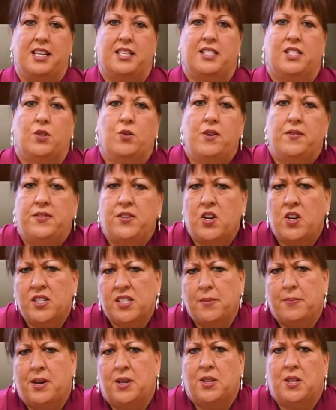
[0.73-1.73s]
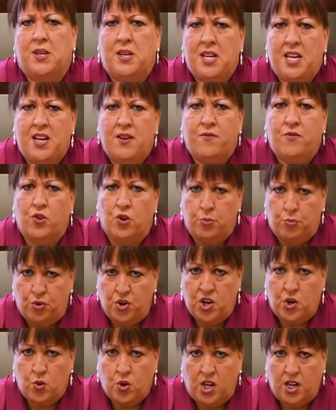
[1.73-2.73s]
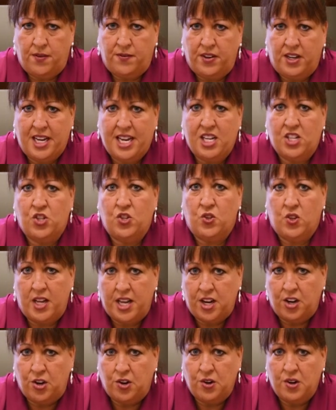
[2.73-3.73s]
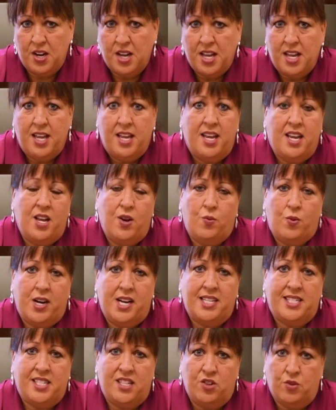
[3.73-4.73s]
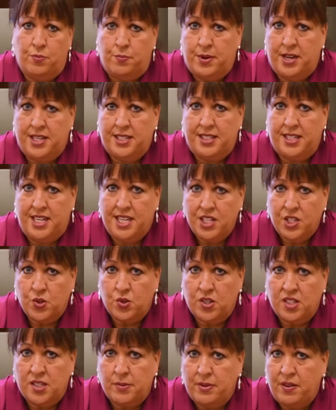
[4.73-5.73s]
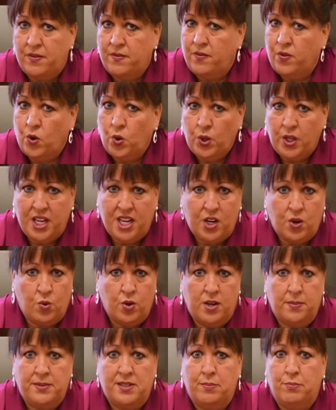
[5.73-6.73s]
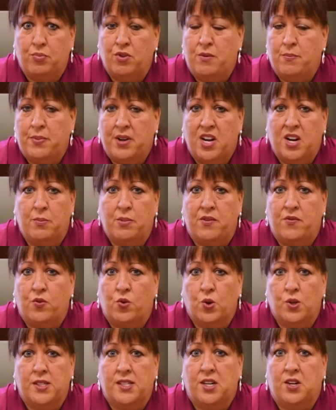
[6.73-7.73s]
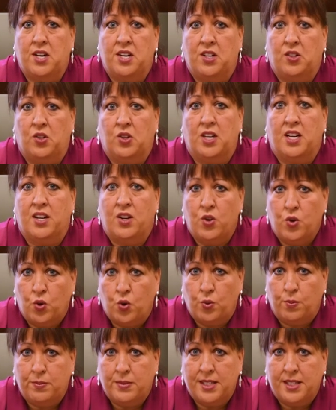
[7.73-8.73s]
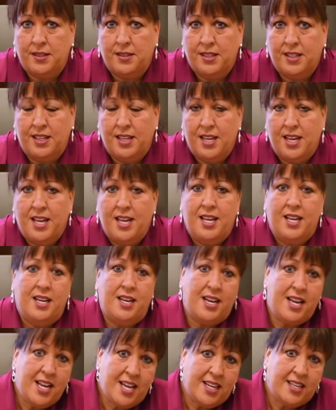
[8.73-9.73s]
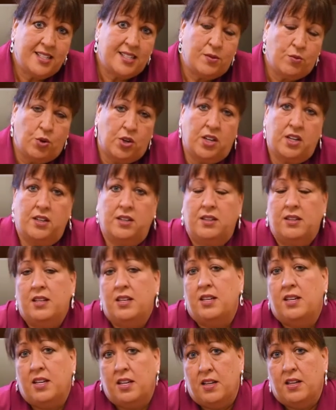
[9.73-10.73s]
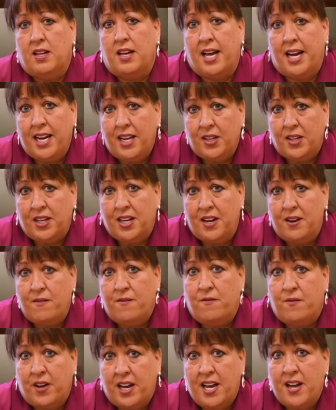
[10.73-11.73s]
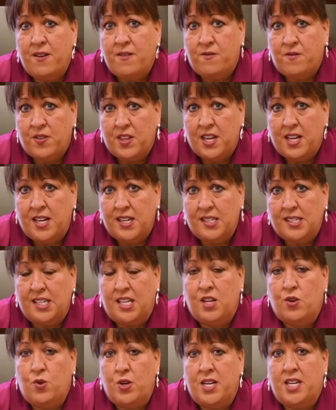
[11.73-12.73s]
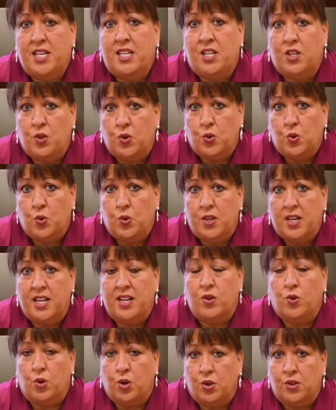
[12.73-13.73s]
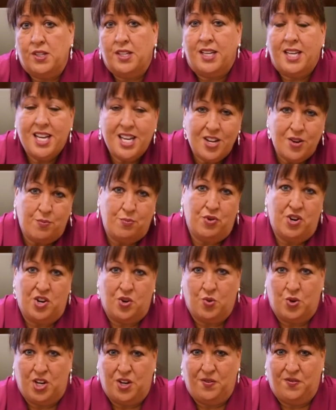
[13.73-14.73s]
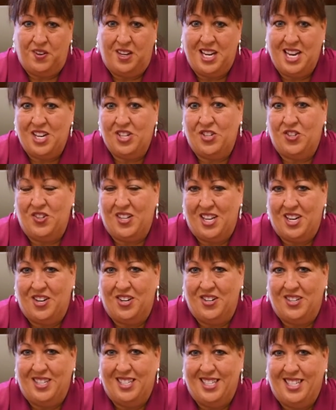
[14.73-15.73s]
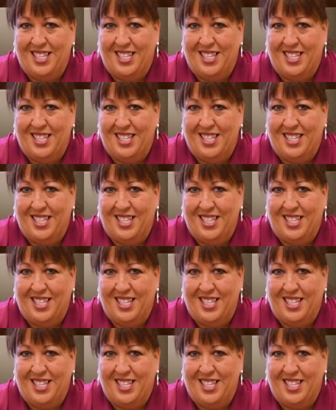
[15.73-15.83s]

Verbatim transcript: So we've talked about the need for a pre-qualification letter and why it's in your best interest to be fully equipped and prepared before starting to look at homes. Next, we're going to highlight 5 things that you need to do in order to get your pre-qualification letter.